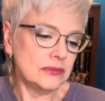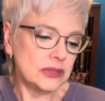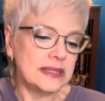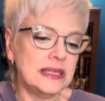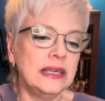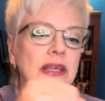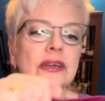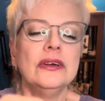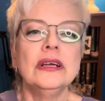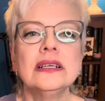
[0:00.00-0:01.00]
what's in
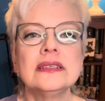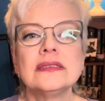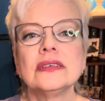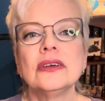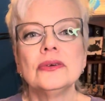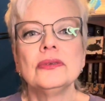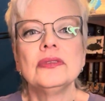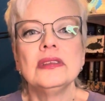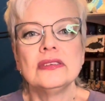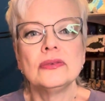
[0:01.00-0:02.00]
here? Let's go
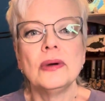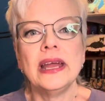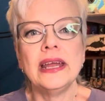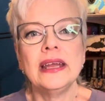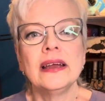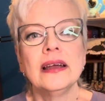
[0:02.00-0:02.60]
this way.